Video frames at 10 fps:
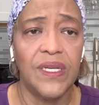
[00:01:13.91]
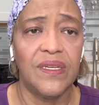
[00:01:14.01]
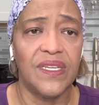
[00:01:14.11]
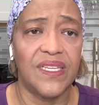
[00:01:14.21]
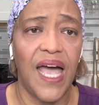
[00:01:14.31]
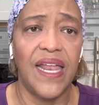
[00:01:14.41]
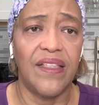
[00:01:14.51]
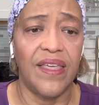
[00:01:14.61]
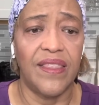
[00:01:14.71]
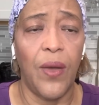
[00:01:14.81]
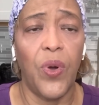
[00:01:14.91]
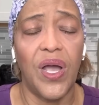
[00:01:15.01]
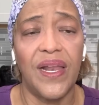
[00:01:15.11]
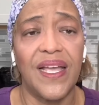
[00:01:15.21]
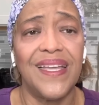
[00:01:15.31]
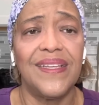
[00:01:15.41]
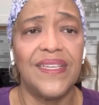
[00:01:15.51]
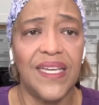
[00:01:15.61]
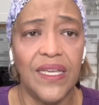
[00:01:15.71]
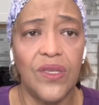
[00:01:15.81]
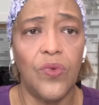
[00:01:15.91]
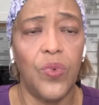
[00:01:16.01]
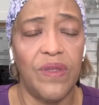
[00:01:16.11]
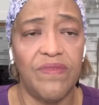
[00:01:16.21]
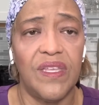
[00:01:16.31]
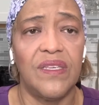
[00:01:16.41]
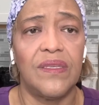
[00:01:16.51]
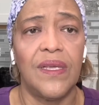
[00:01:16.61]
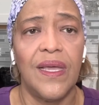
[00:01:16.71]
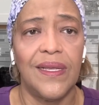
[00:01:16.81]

decided that they were going to continue with this